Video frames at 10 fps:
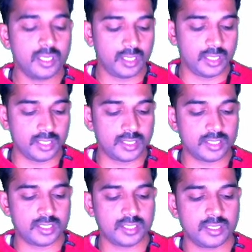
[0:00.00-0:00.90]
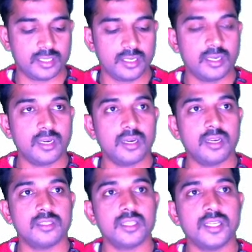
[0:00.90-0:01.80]

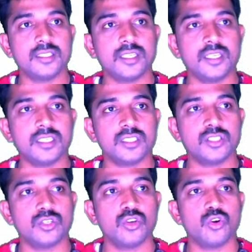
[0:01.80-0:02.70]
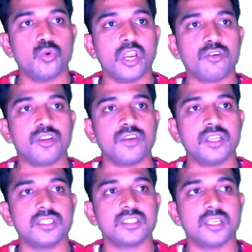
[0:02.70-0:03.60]
The reason is we have
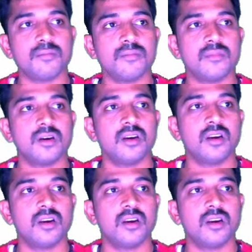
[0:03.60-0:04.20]
given some